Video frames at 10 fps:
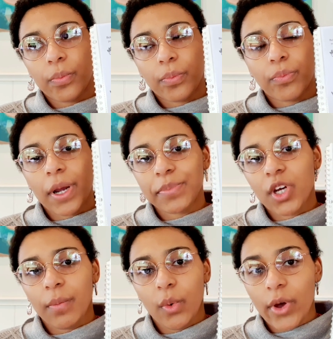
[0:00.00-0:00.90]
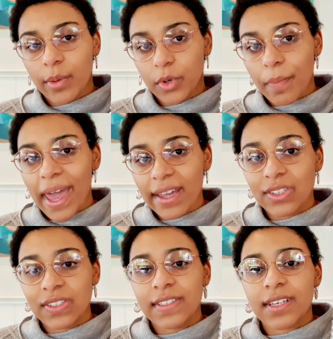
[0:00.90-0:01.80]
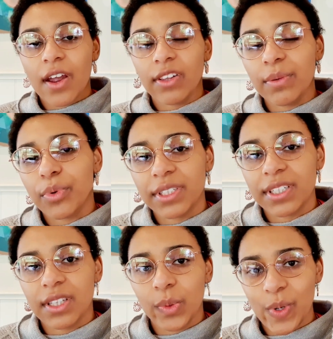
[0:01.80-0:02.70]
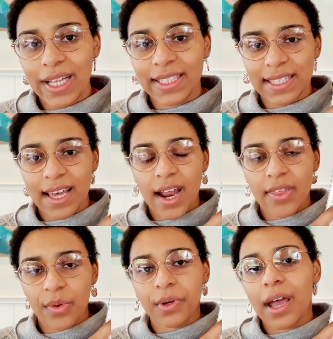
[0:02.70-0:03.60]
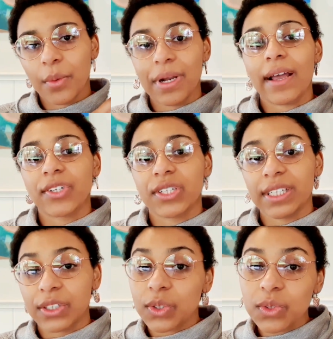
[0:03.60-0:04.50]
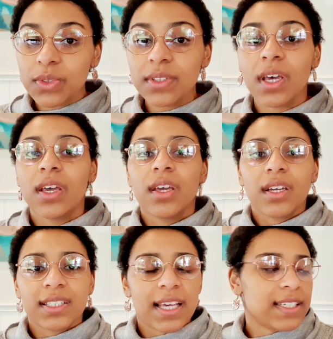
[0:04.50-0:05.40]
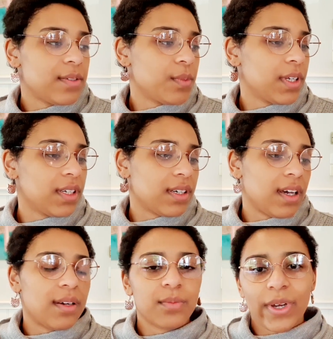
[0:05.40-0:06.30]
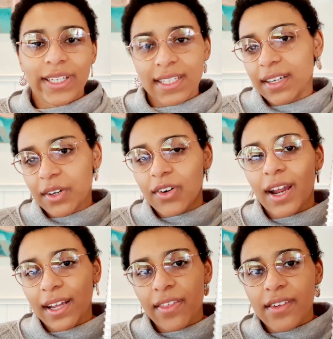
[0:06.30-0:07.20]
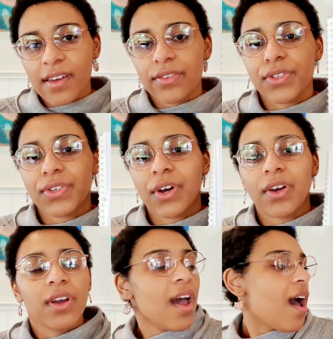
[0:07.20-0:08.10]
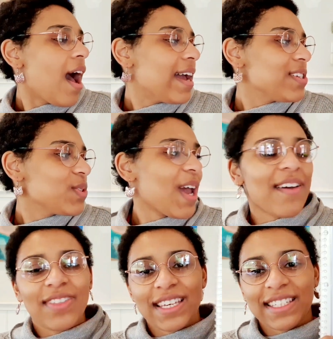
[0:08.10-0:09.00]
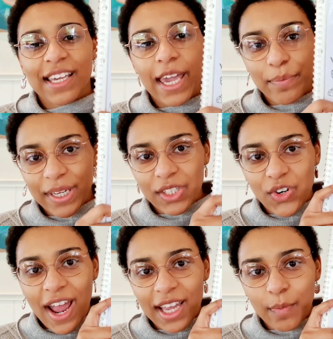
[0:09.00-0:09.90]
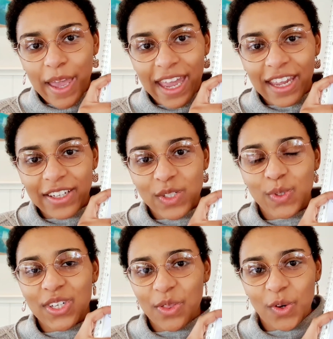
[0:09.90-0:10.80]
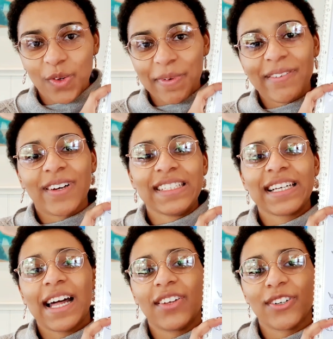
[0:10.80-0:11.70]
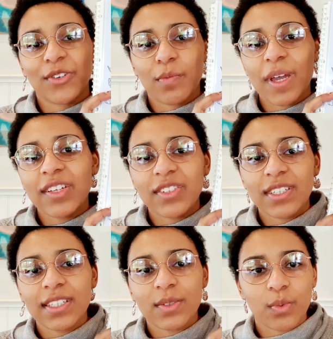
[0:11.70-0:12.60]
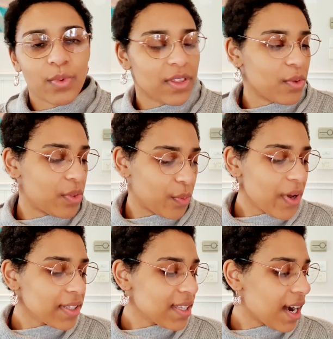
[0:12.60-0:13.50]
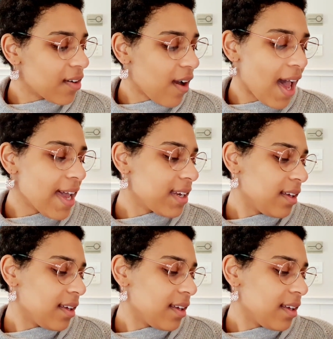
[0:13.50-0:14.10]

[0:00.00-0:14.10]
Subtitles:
Preptober workbook pages. I only printed the ones that I thought I would actually use because I didn't want to waste ink or anything. So I do have this keeping track page, which I thought would be fun to color in all the pictures with all the words that I write.